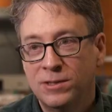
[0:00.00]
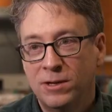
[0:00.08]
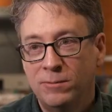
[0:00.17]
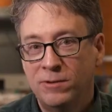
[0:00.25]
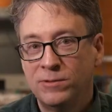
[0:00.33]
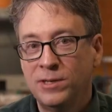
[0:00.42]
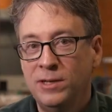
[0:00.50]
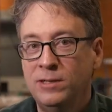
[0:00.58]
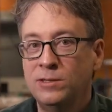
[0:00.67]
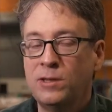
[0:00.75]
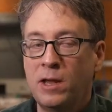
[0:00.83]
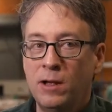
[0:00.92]
so we're
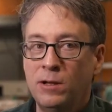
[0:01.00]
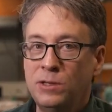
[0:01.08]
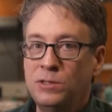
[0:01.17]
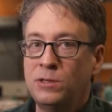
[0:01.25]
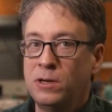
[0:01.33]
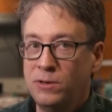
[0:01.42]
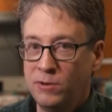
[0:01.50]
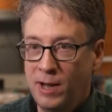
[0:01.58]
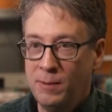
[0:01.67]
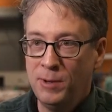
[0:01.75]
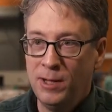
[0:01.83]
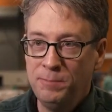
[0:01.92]
seeing sales start to
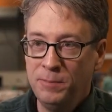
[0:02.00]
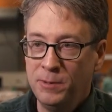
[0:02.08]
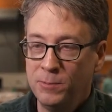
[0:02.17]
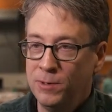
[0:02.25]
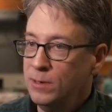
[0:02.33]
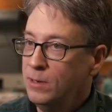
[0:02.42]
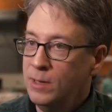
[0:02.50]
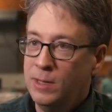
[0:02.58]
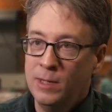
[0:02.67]
ramp up, and we're